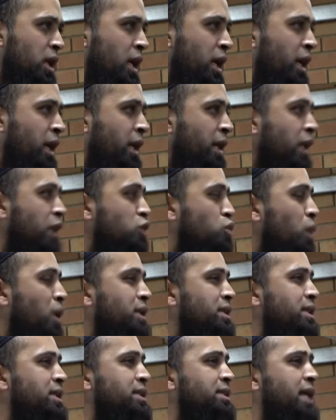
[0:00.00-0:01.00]
This was the
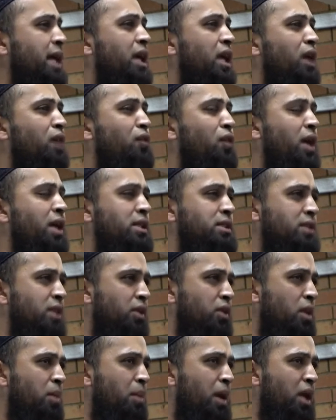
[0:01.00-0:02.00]
sacrifice that they
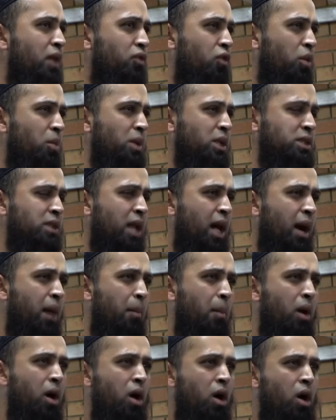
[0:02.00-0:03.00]
made from Islam,
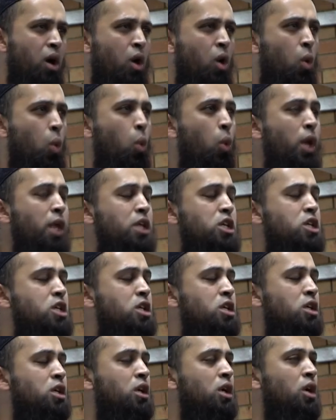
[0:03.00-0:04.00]

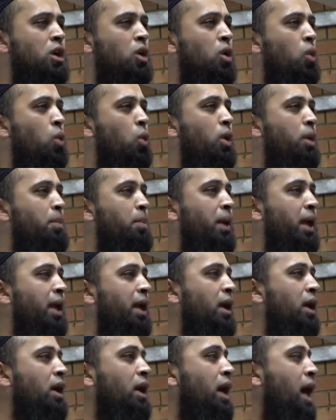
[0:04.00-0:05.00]
which we
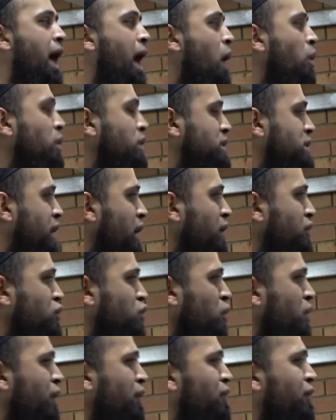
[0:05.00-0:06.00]
bring ourselves to the
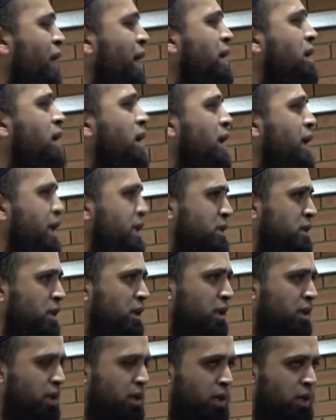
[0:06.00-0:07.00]
final lesson.
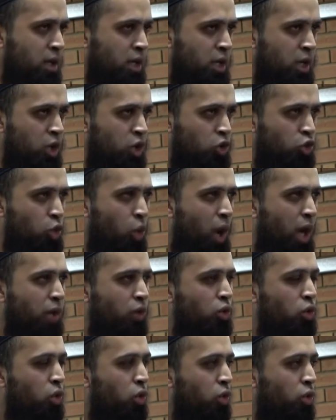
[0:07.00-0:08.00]
Tuan
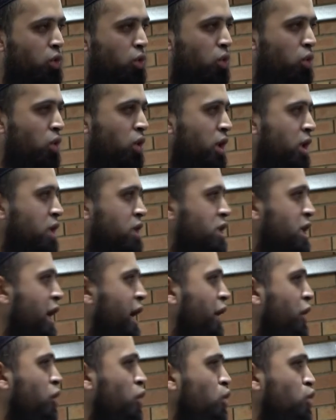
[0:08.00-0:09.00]
Guru, Sheikh
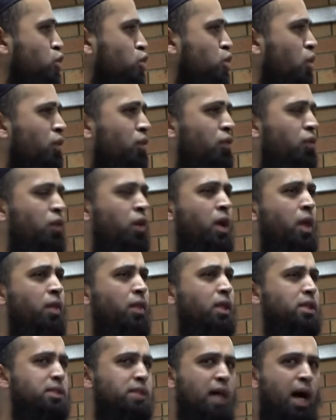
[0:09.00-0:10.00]
Yusuf, the
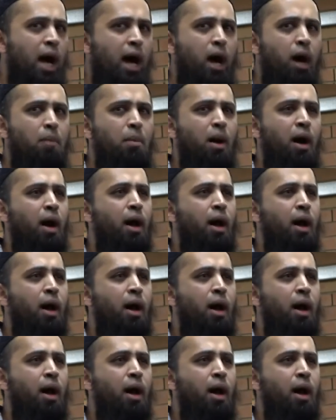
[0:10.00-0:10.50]
Sahaba,